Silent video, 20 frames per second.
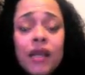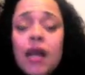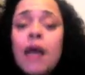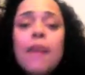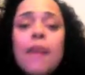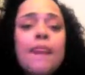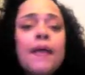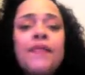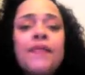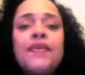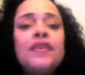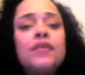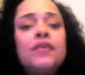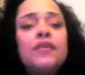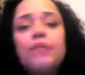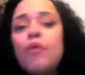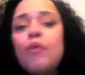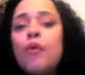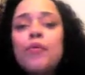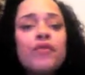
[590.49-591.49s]
Nothing's
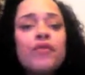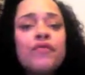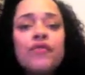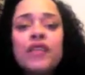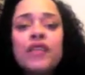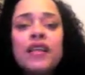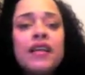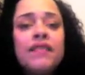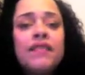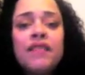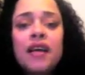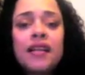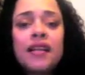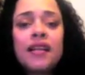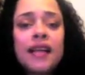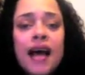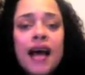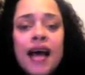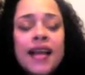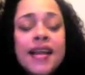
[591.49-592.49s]
more beautiful than living on
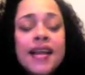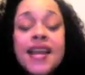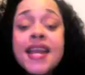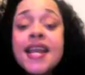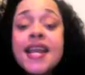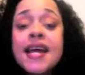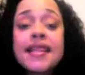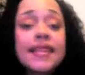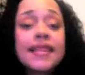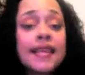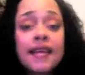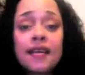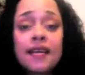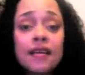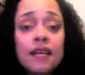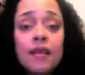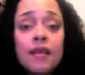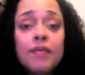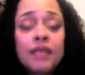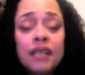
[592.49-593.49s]
the island. Nothing.
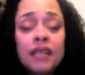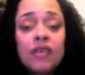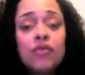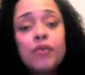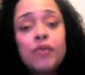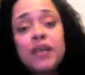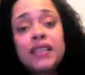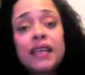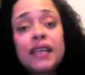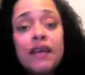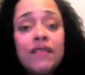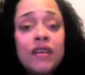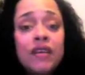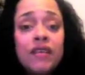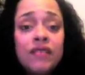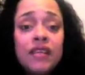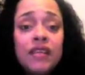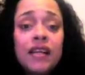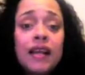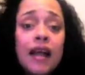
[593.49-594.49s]
Let me tell you, because I've
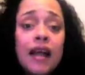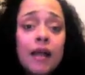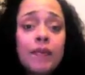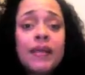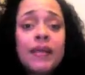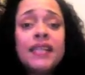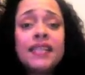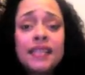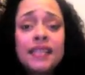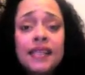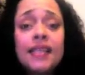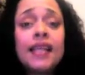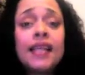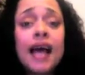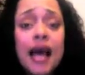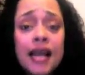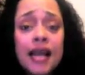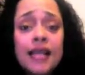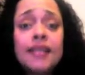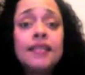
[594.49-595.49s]
lived in a lot of places, and the
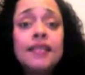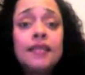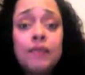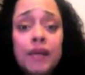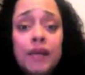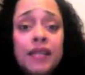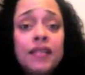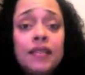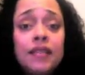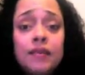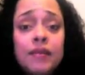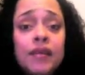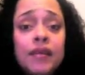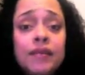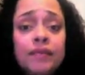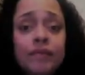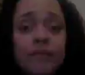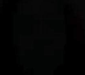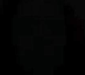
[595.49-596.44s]
island is the place to be.